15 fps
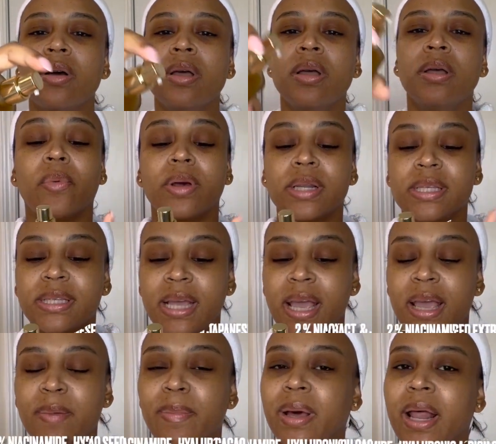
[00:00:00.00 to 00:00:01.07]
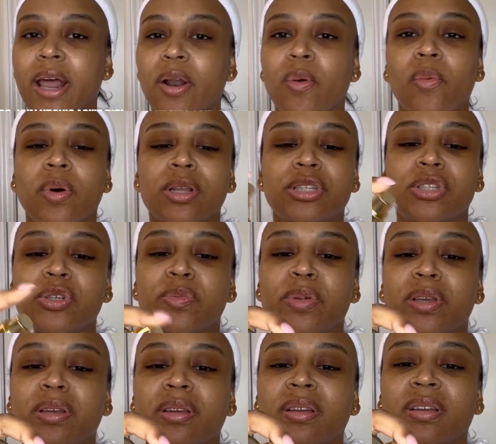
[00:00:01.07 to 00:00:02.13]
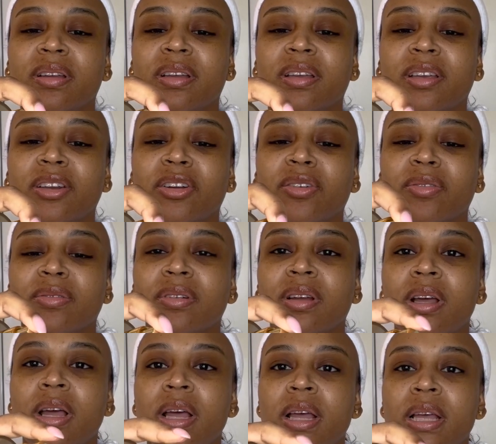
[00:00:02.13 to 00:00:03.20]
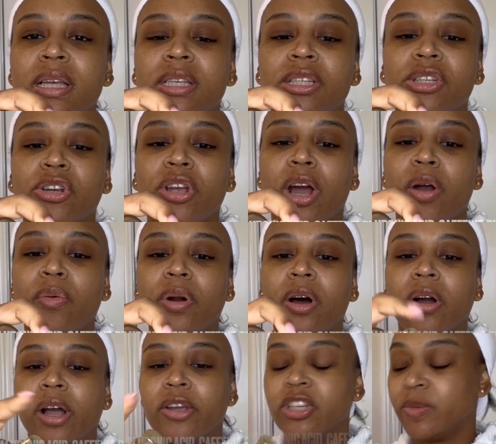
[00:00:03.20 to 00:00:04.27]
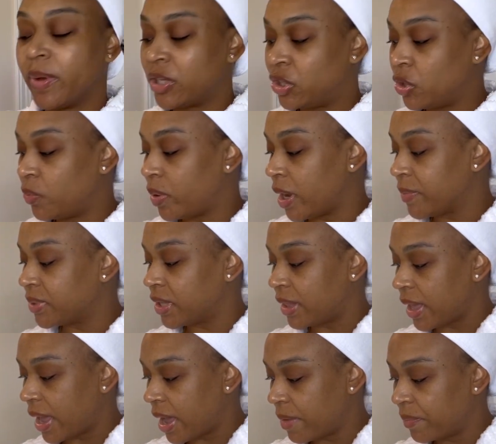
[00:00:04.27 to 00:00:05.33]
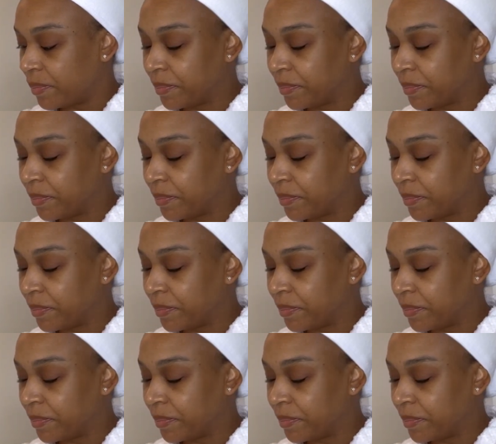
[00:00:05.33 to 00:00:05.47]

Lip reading: I want to say, but I don't want to be, you know, steer y'all wrong. I use about 2 pumps of that.